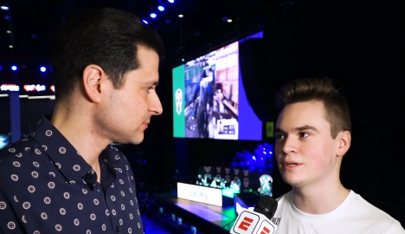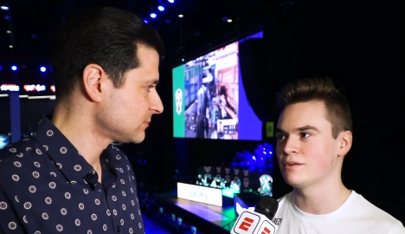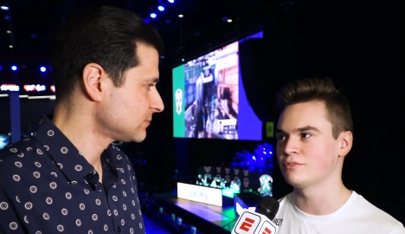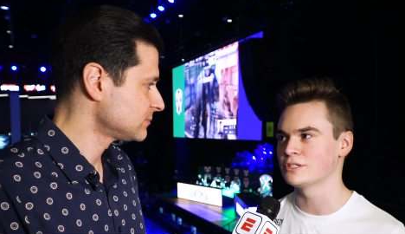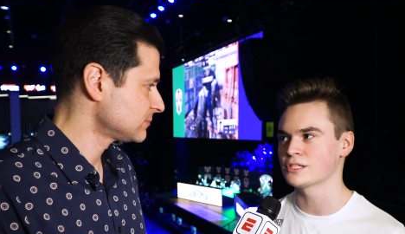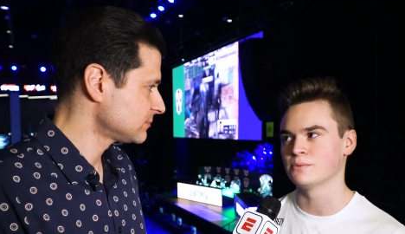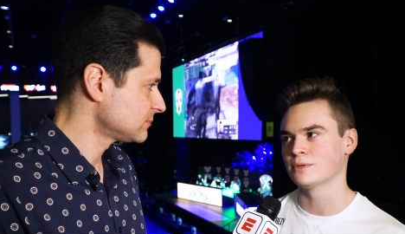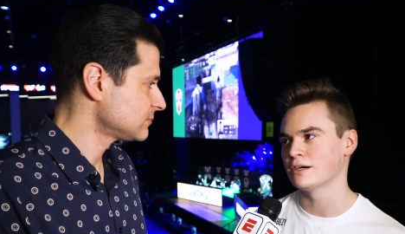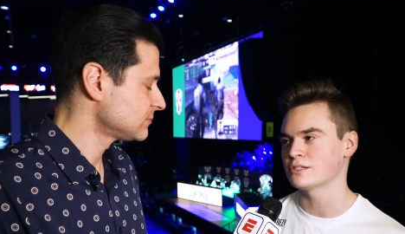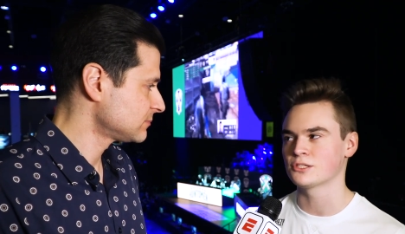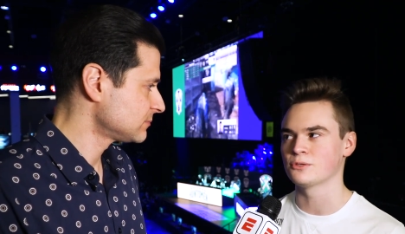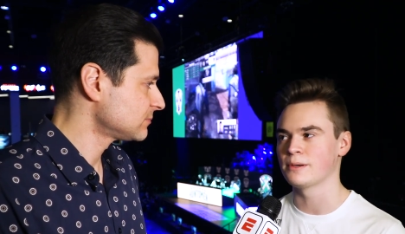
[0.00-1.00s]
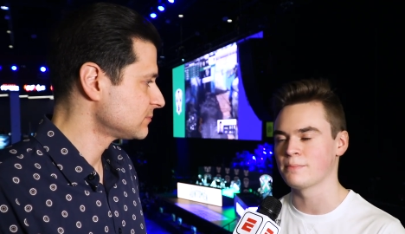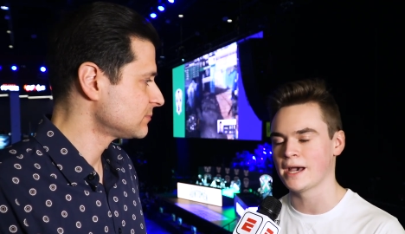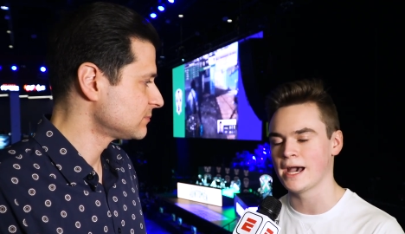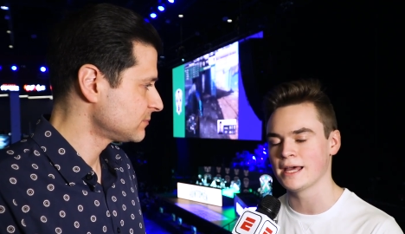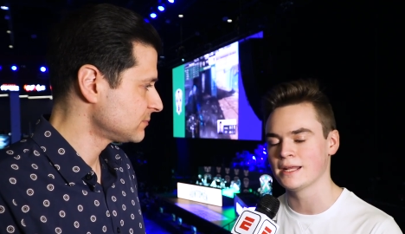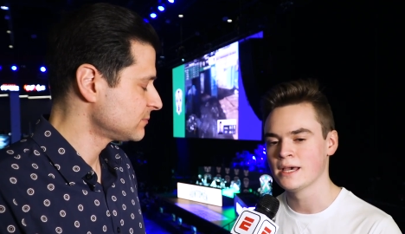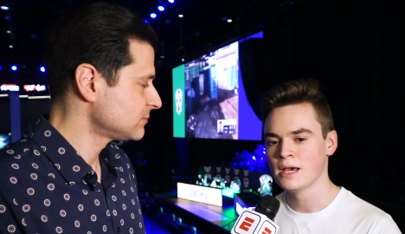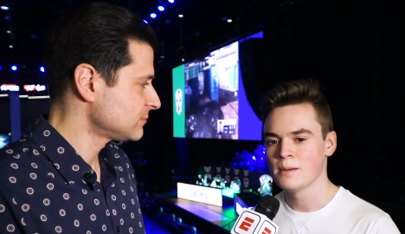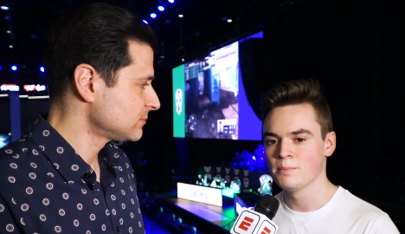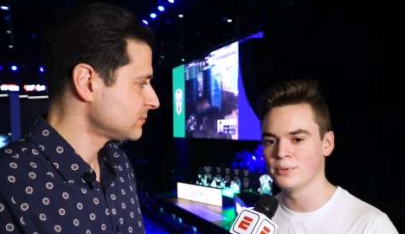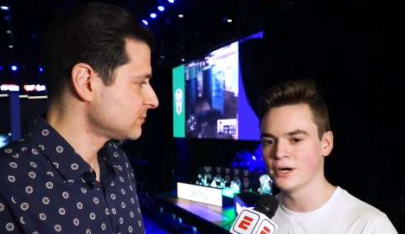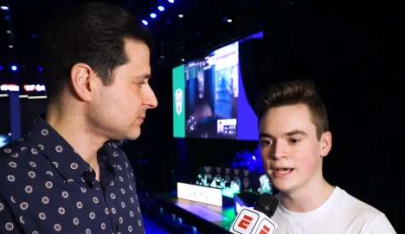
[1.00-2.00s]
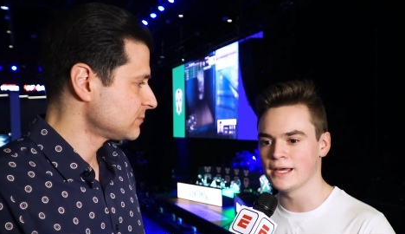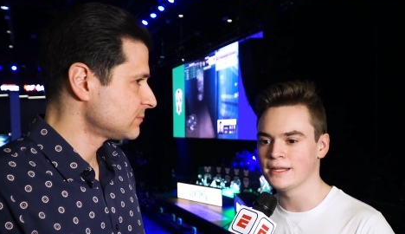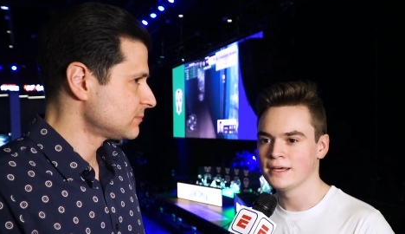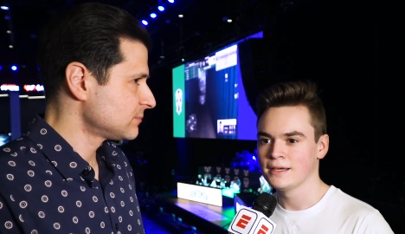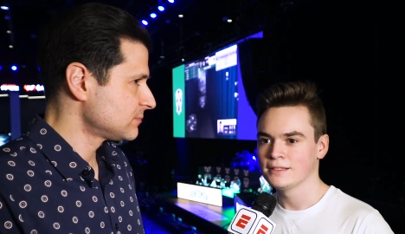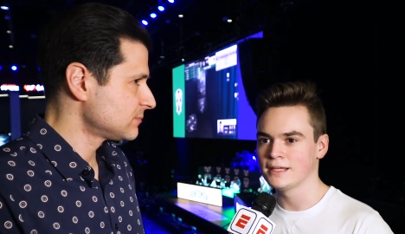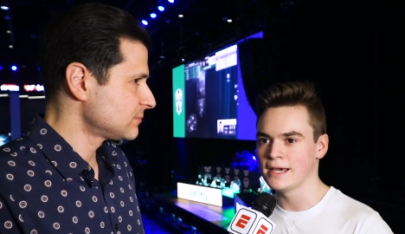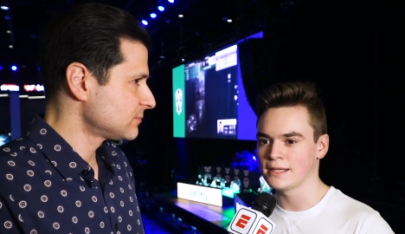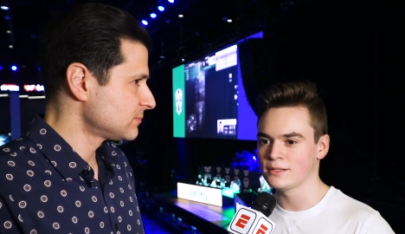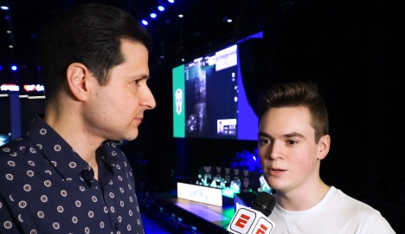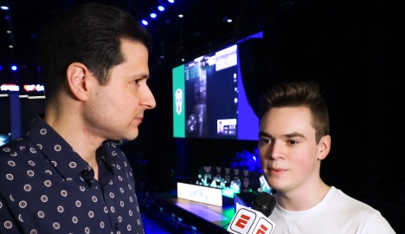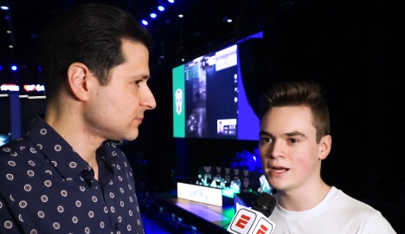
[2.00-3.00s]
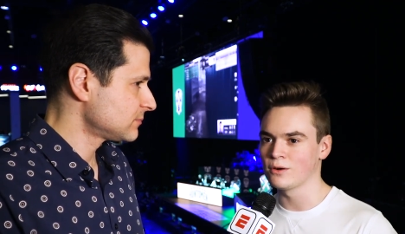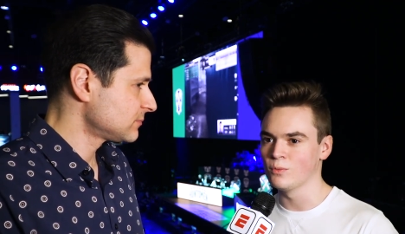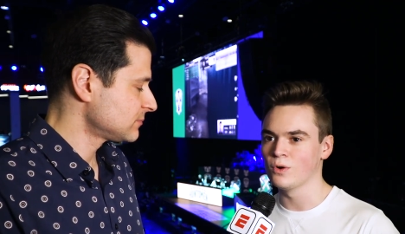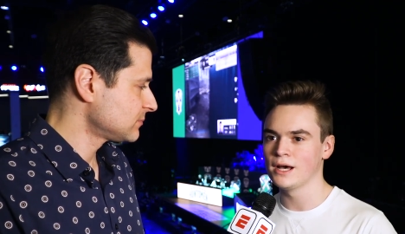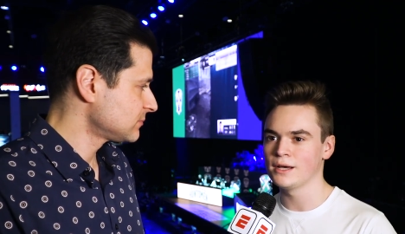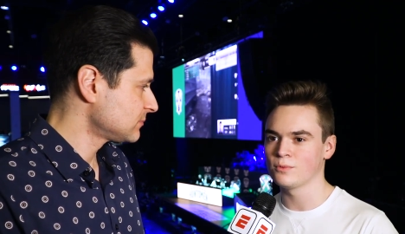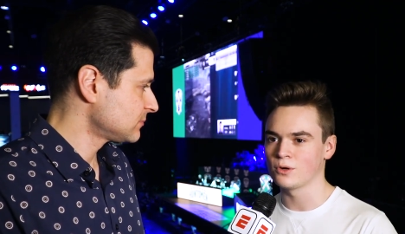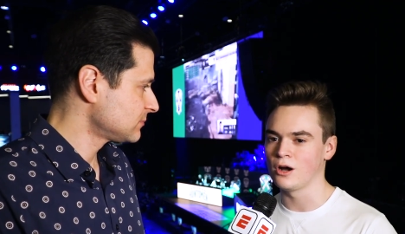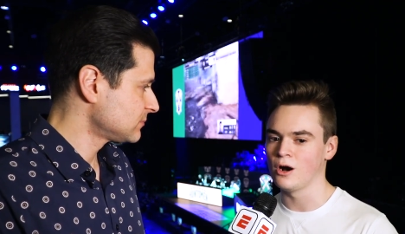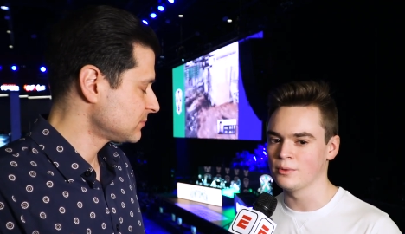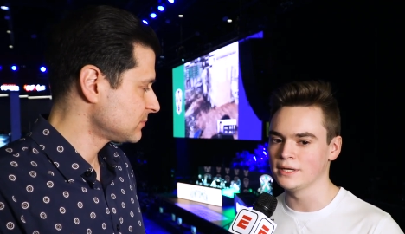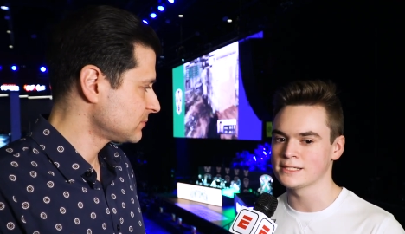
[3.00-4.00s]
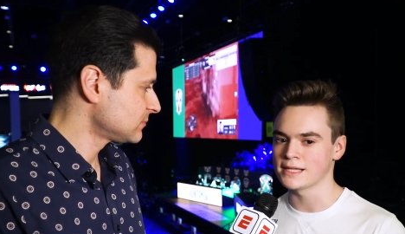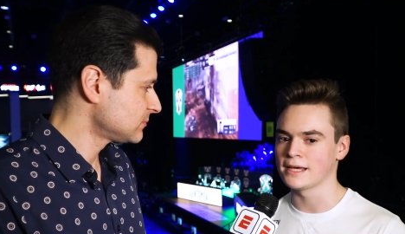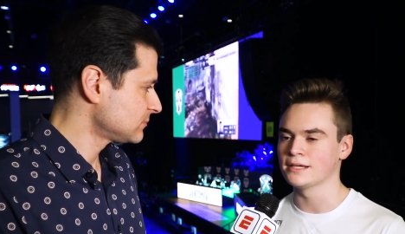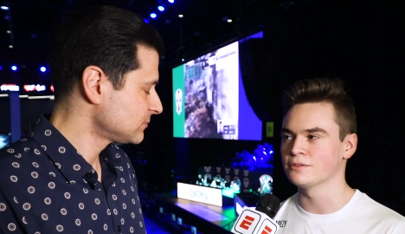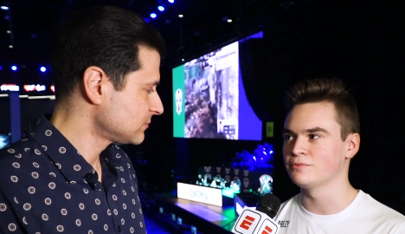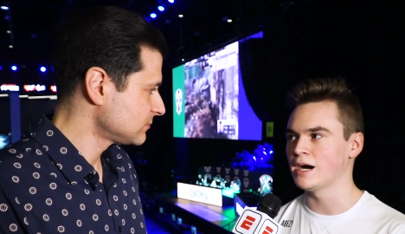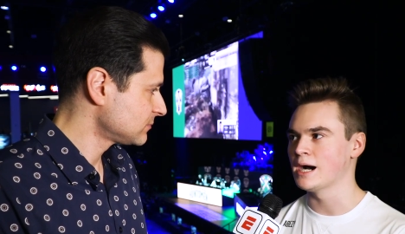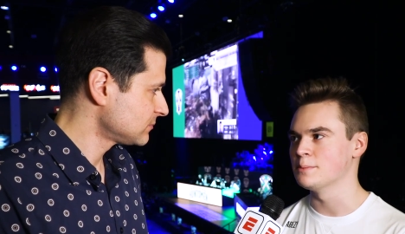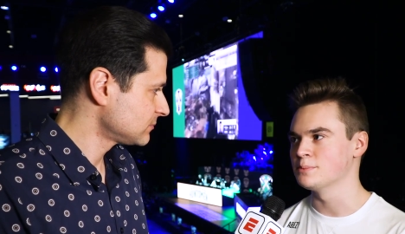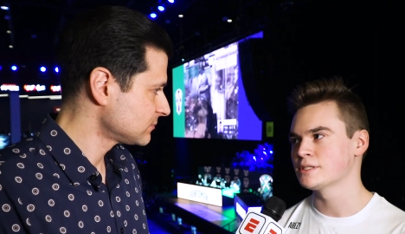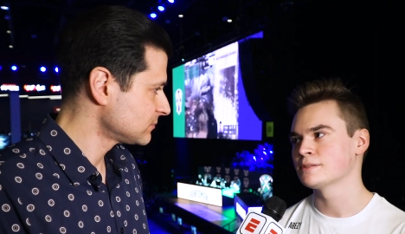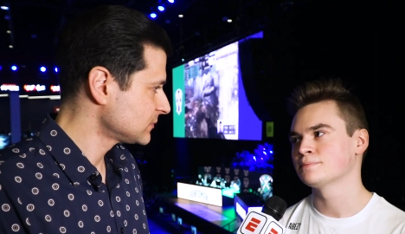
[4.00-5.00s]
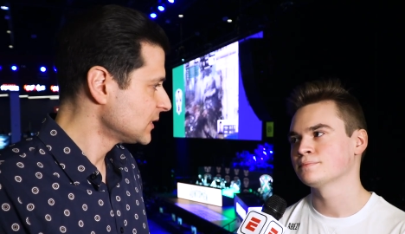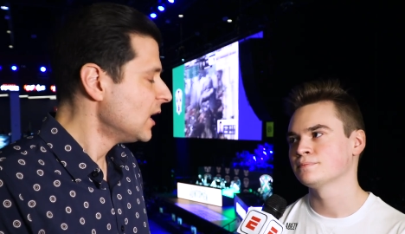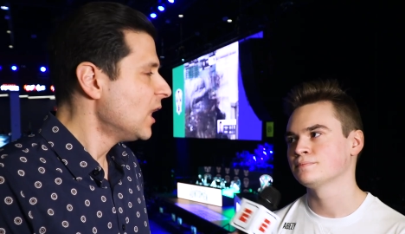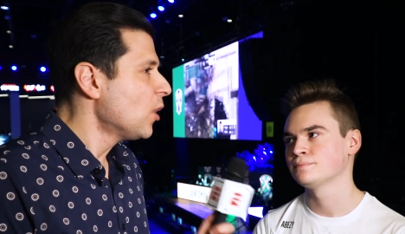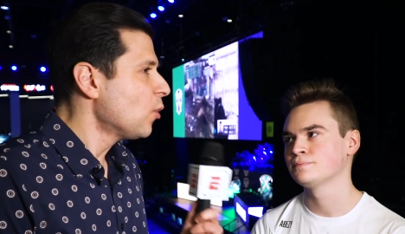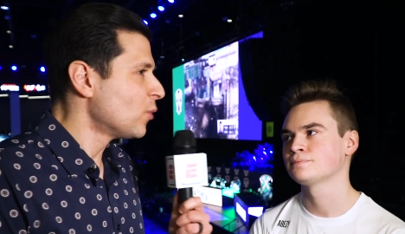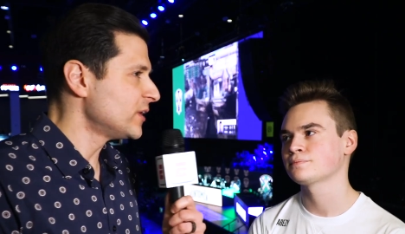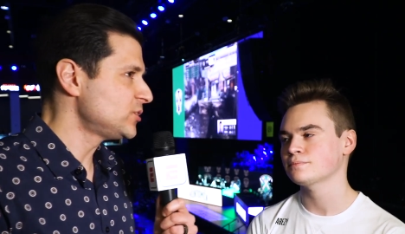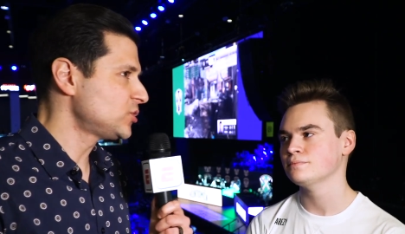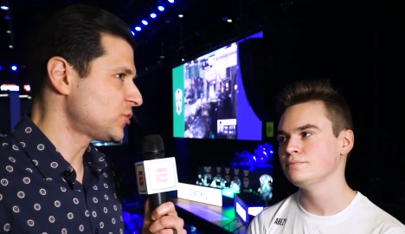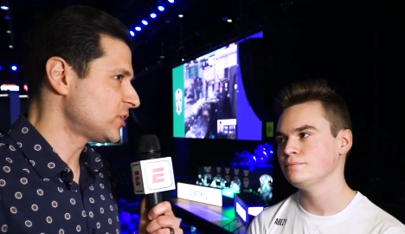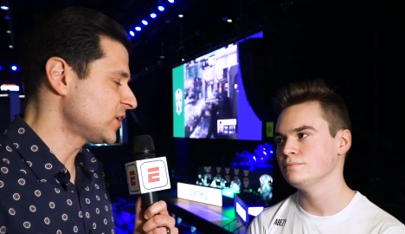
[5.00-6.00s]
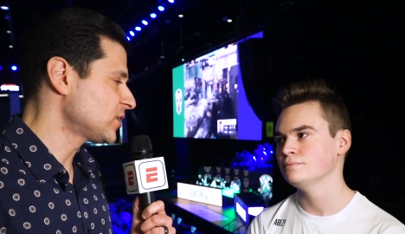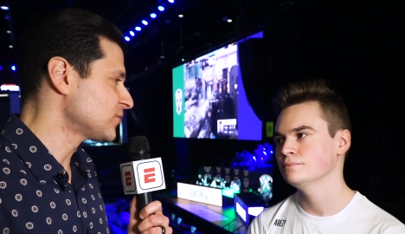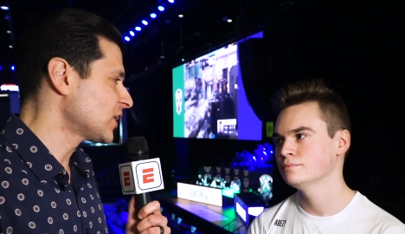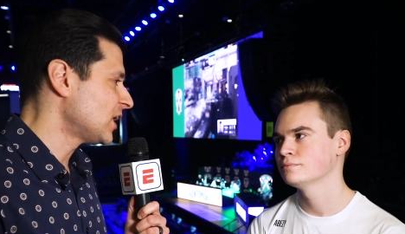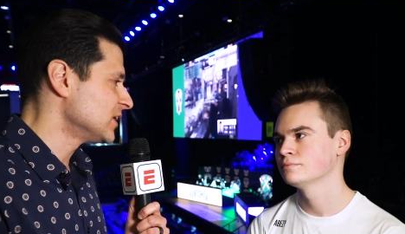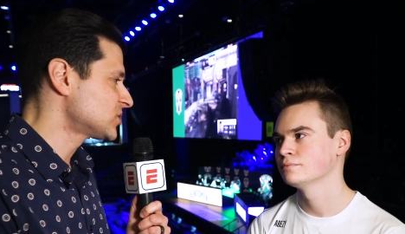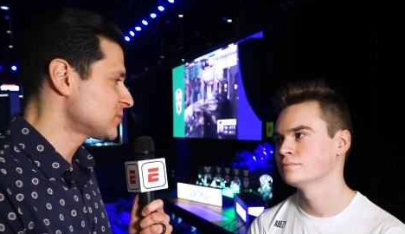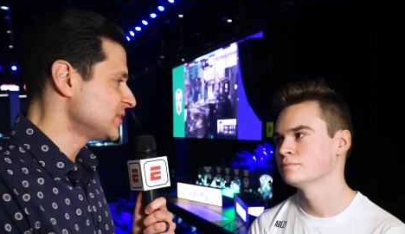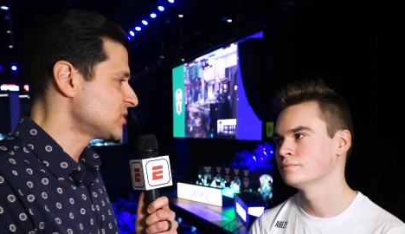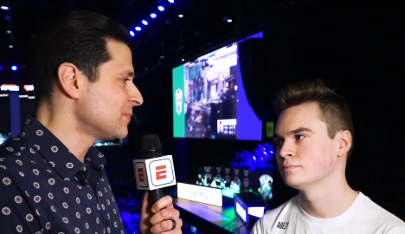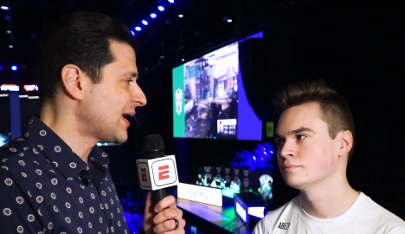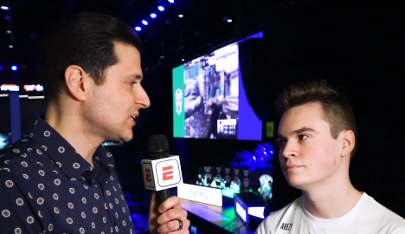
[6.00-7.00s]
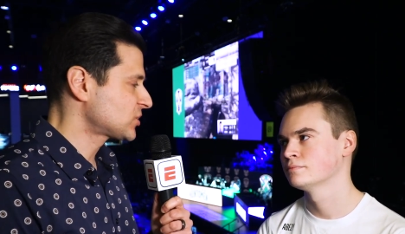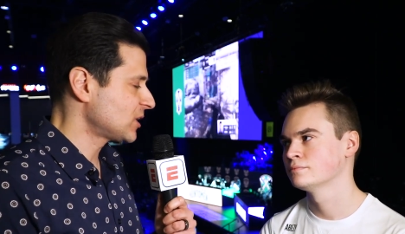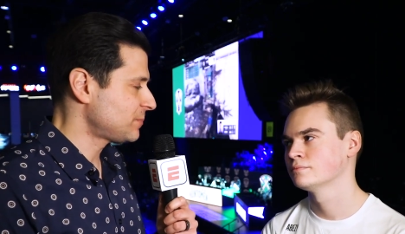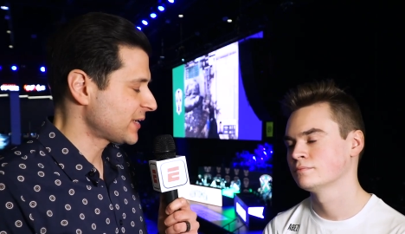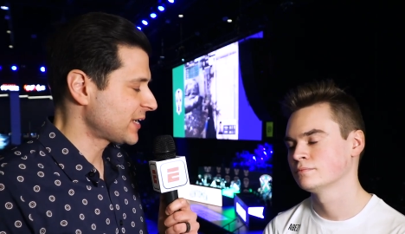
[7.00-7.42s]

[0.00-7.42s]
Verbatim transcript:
Speaker 1: whenever someone else is doing bad, but like no matter what, we're always like good vibes.
Speaker 2: What did you think of the Huntsmen's matchup